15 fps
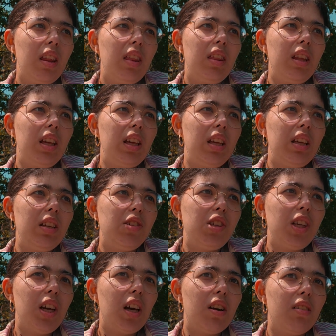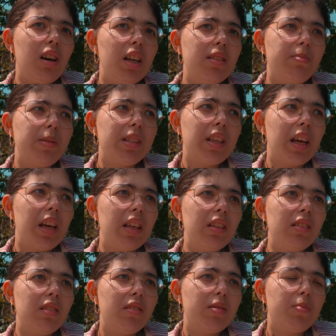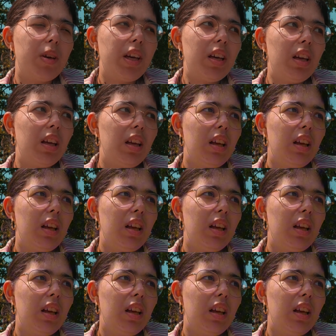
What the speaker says: the Cheeto has been saying, so to speak,